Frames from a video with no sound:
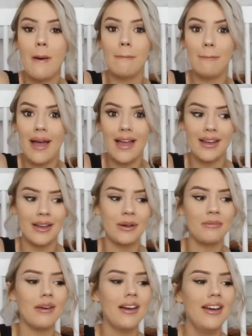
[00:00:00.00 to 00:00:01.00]
met
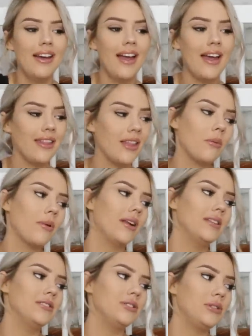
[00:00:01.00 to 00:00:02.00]
him and they
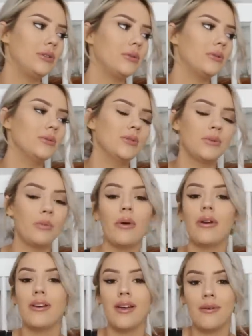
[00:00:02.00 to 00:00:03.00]
wanted to
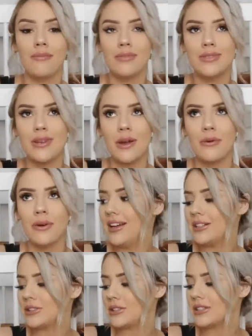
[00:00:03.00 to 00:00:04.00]
spoil him. So
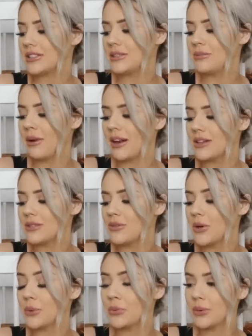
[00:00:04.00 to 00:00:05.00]
it's just made us
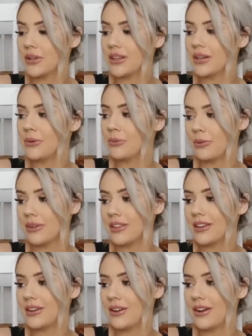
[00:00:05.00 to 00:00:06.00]
feel really,
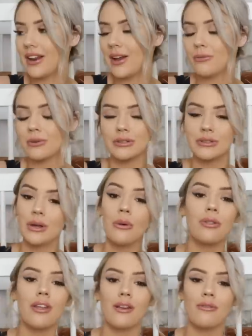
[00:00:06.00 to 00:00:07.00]
really good and we're so
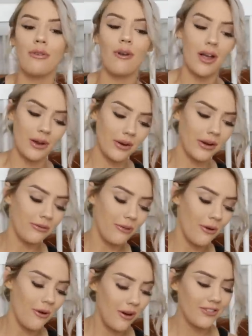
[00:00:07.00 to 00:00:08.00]
thankful and
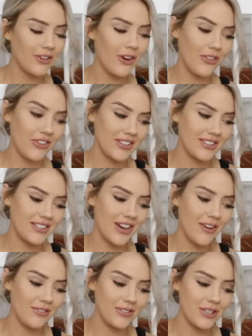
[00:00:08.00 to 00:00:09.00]
grateful for all this
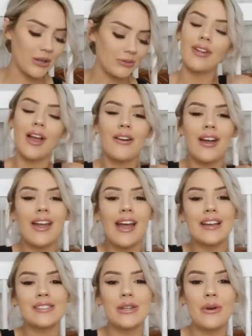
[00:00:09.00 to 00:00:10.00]
stuff. So, all right
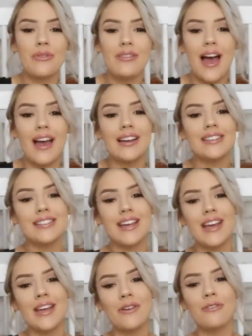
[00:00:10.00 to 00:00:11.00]
guys, so that is
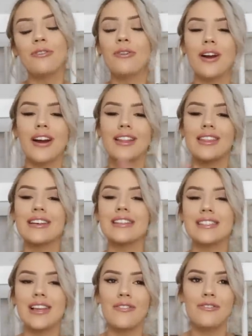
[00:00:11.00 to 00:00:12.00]
it for
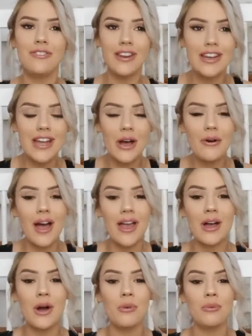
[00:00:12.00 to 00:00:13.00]
this video. I
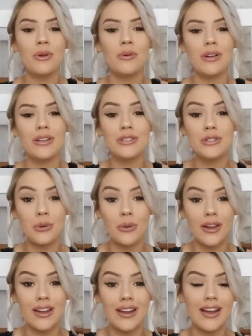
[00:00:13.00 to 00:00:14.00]
hope you
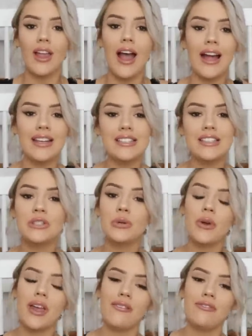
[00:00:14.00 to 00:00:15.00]
enjoyed. I did
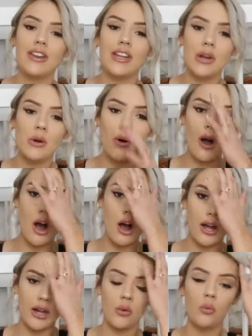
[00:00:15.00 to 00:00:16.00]
do a video
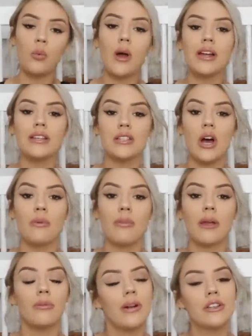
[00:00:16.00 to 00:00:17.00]
on what is on
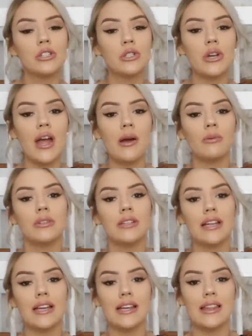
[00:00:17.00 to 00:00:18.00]
my registry. I
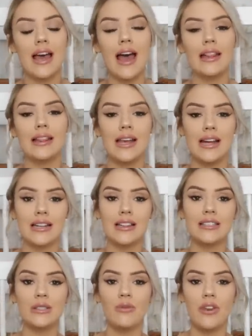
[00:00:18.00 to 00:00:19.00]
will link that at the end of
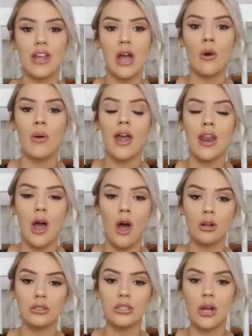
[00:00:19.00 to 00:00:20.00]
this video and
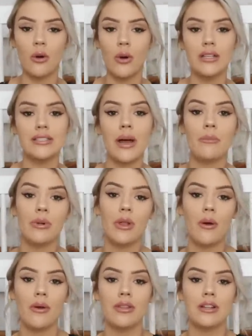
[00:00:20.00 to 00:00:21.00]
also down
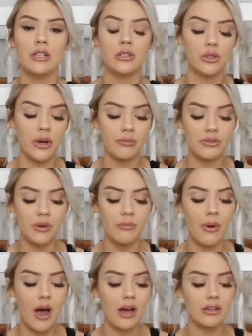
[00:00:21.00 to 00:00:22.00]
below in the
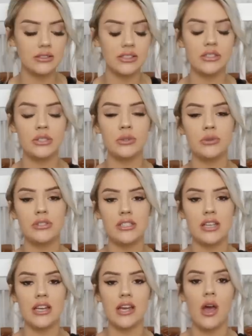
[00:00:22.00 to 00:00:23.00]
description box to
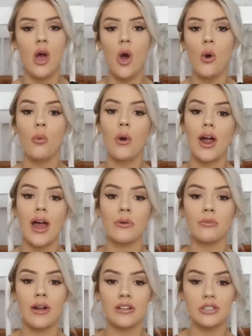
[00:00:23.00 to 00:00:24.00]
see what
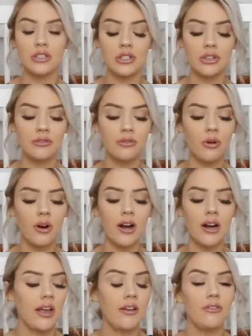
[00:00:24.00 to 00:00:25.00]
I registered
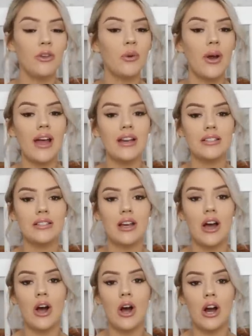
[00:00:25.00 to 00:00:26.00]
for. If you guys
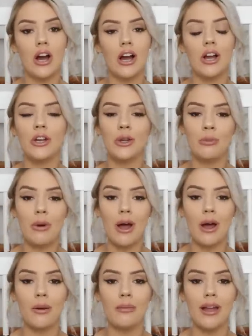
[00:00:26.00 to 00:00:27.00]
are a new
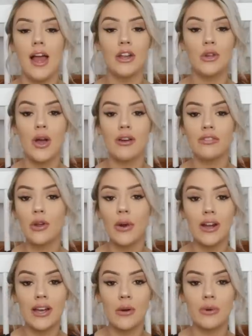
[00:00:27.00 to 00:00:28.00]
mom and you have no
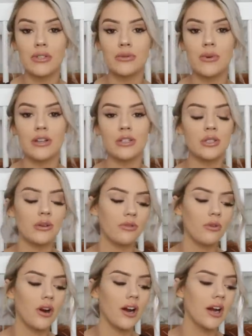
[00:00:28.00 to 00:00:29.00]
idea what to register
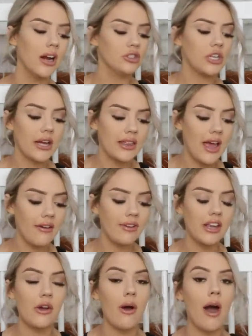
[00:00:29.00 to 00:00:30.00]
for, check that
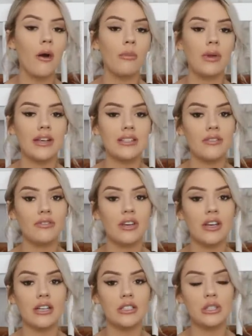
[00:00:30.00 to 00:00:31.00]
video out because I feel
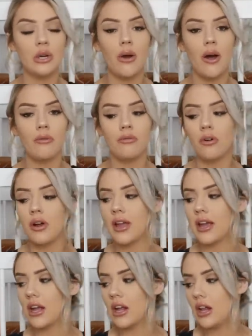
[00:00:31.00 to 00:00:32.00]
like it's so helpful.
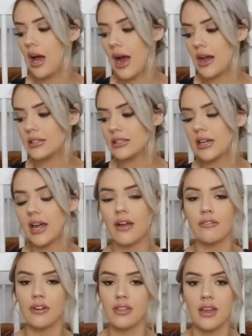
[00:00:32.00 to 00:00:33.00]
It has like
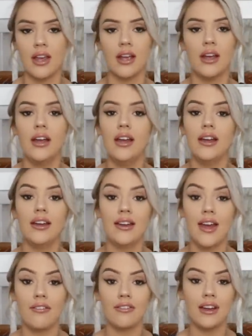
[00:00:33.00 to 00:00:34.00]
everything in
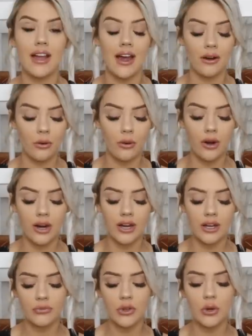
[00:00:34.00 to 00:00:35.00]
every
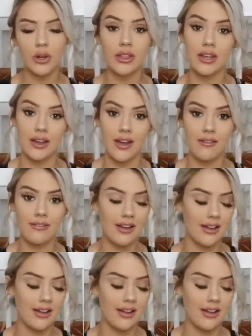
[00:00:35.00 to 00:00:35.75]
category you could think of.